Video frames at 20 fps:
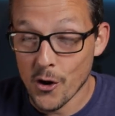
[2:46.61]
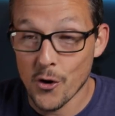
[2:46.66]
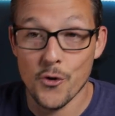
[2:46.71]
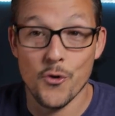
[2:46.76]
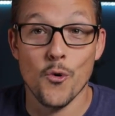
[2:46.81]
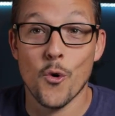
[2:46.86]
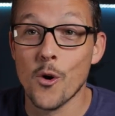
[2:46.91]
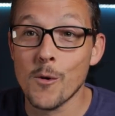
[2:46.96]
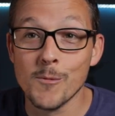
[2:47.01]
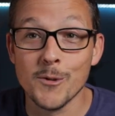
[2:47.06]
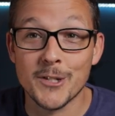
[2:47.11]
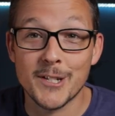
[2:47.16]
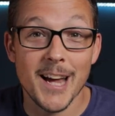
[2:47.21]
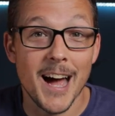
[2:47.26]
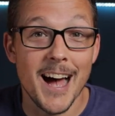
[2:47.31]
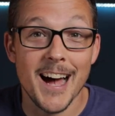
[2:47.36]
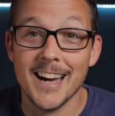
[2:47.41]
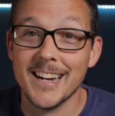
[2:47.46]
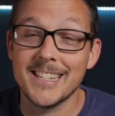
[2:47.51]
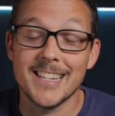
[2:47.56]
Normal
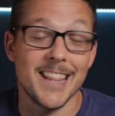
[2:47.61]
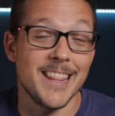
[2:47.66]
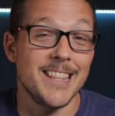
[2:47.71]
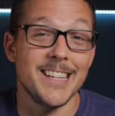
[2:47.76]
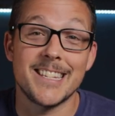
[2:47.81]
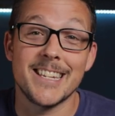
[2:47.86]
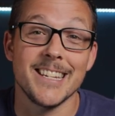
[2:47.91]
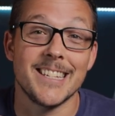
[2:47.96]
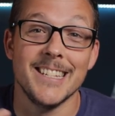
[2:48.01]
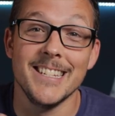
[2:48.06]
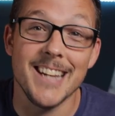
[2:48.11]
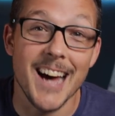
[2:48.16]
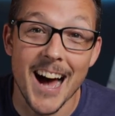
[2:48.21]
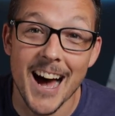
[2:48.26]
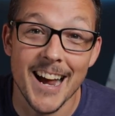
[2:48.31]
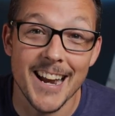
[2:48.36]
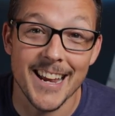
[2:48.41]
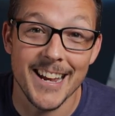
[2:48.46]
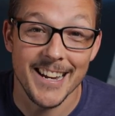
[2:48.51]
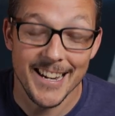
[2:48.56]
socks, this is
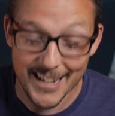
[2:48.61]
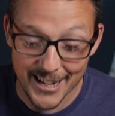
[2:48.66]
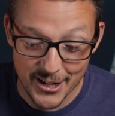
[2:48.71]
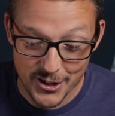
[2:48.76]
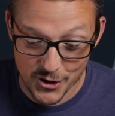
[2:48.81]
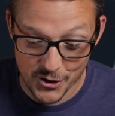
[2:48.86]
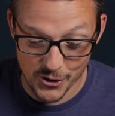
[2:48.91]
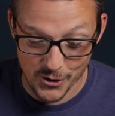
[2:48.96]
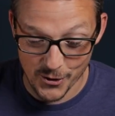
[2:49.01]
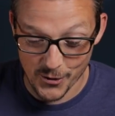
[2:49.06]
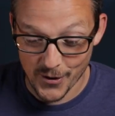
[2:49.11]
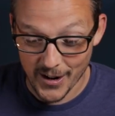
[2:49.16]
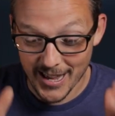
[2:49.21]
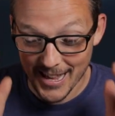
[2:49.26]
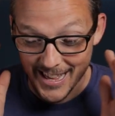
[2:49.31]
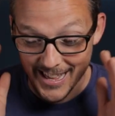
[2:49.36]
not an issue.